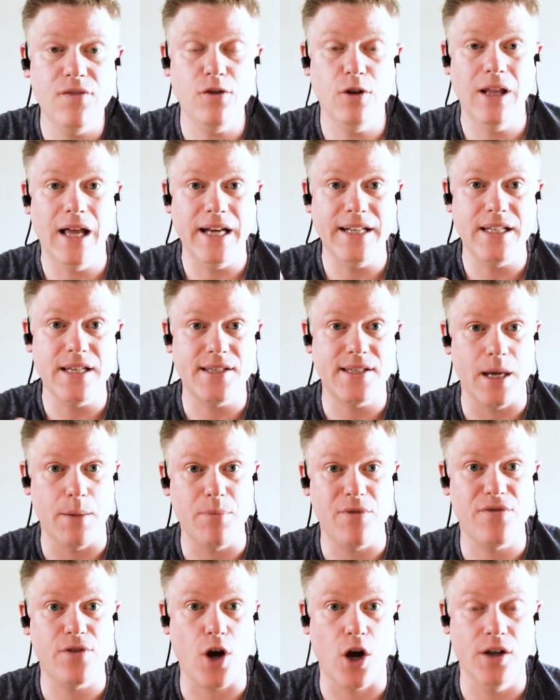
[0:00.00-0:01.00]
If you like this
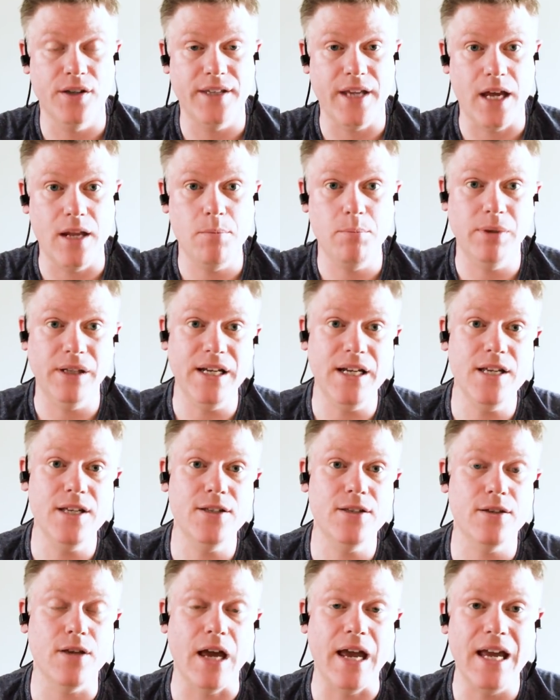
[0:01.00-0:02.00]
type of content,
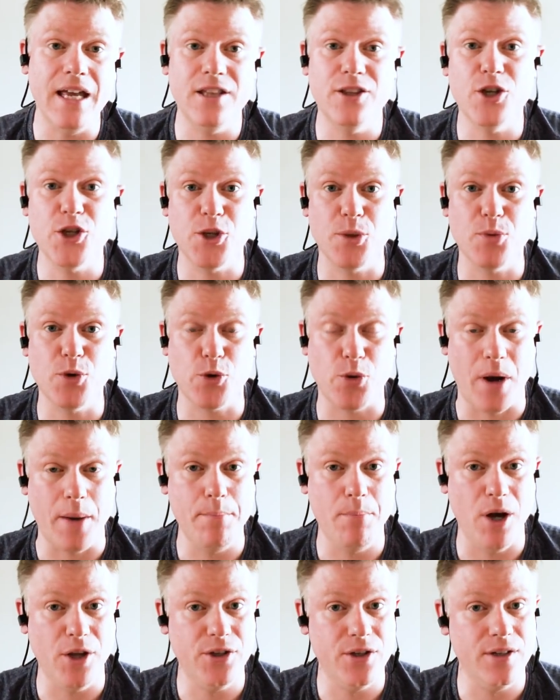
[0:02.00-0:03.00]
please hit the
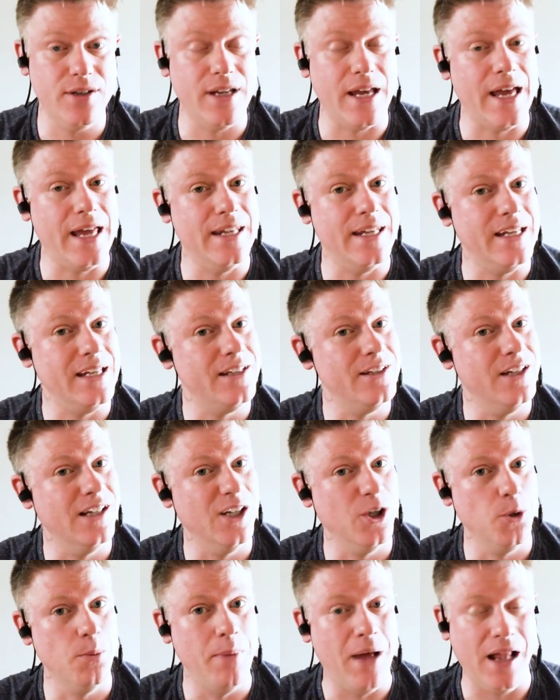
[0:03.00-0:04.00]
subscribe button and hit the
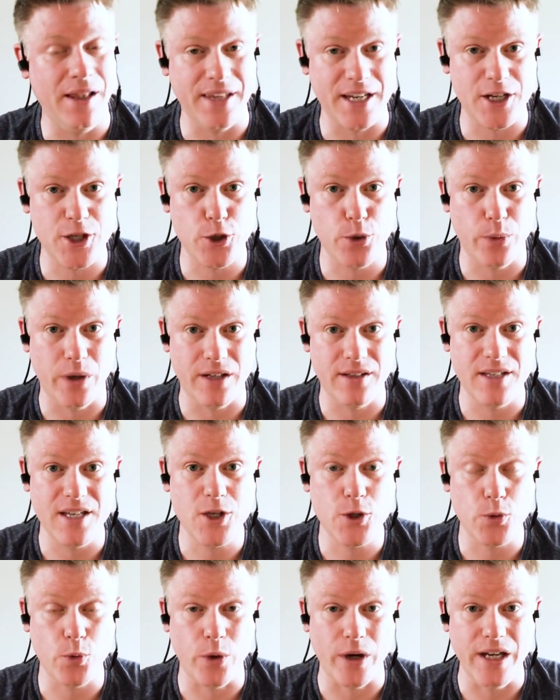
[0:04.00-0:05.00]
little bell next to it.
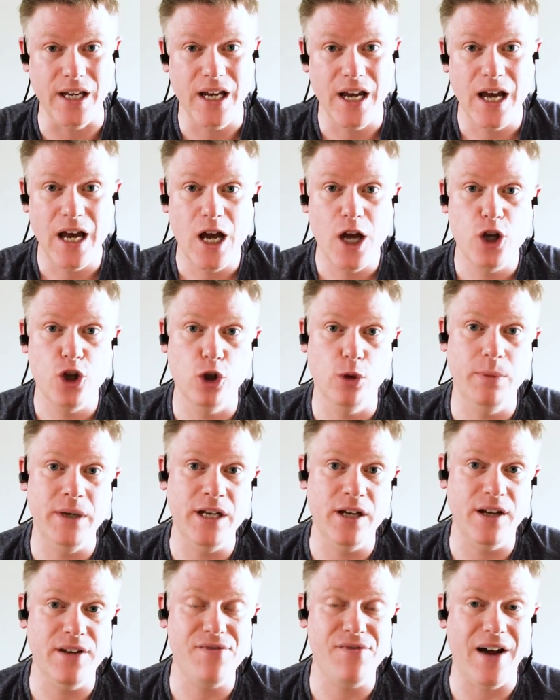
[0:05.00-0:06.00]
This way, you'll
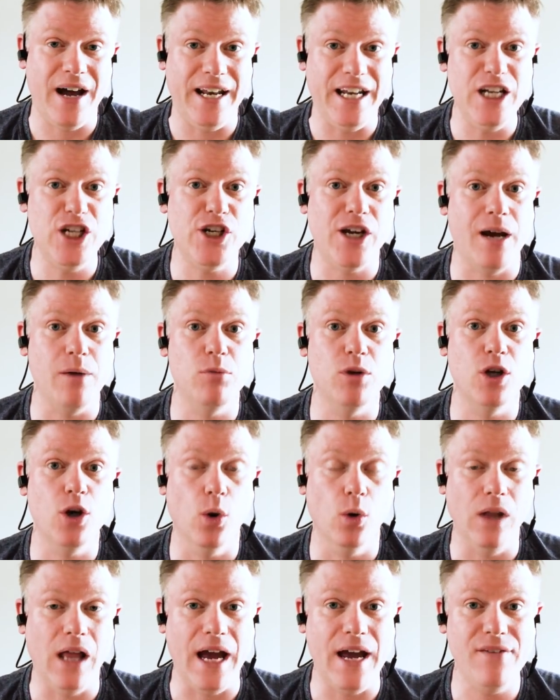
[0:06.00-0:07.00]
be notified each time we
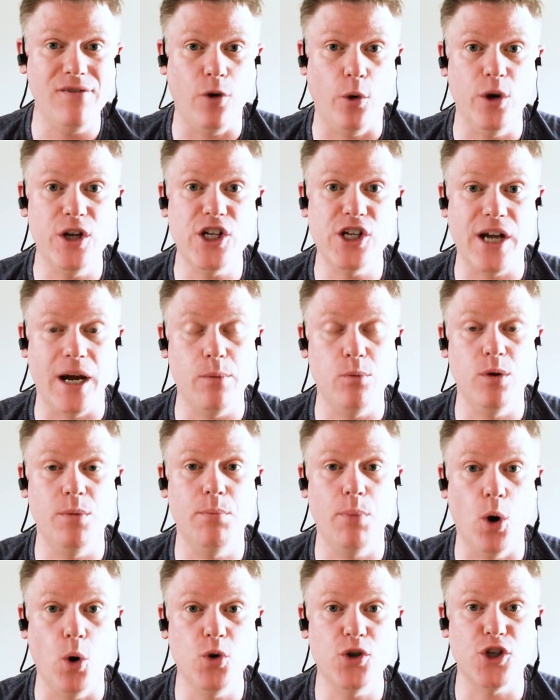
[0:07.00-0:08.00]
go live or each time we
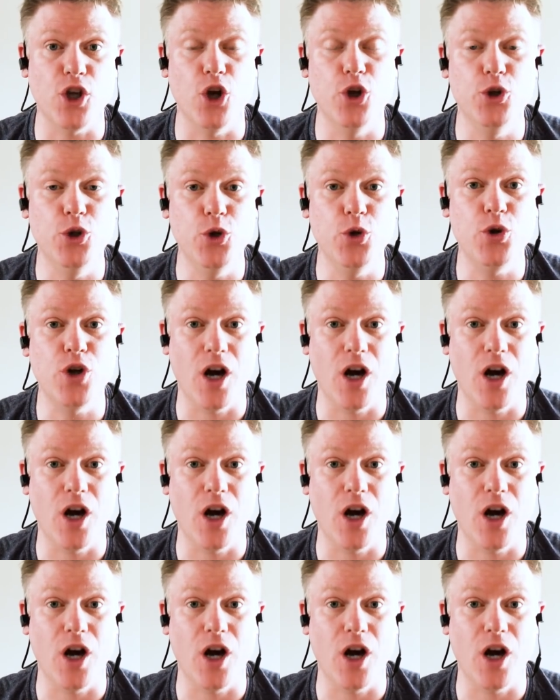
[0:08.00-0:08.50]
post new